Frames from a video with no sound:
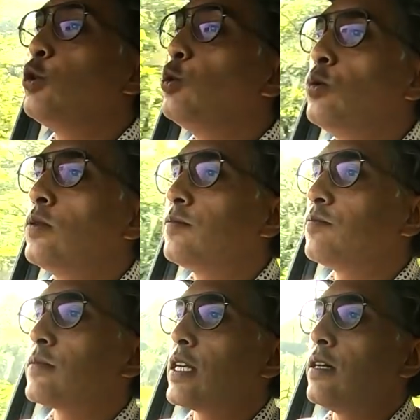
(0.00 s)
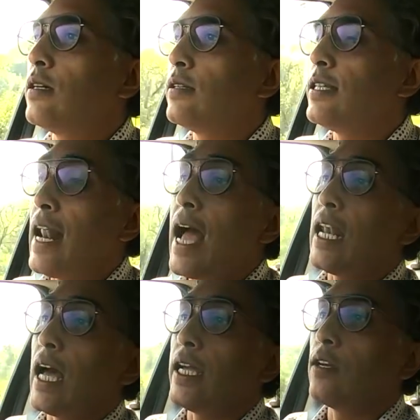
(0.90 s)
two that I
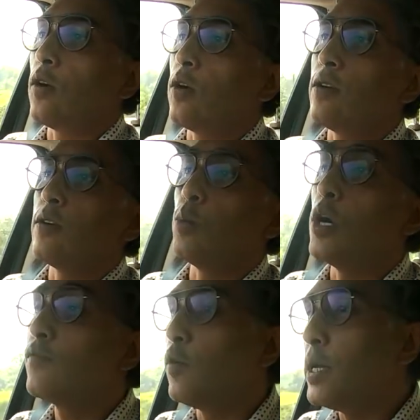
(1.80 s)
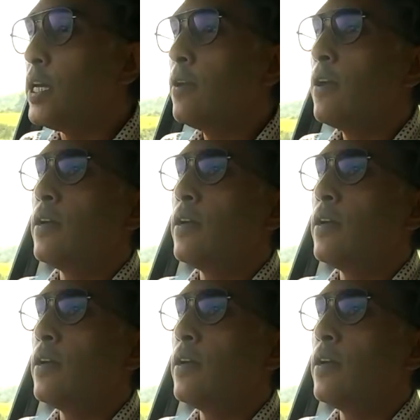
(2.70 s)
like or work for me,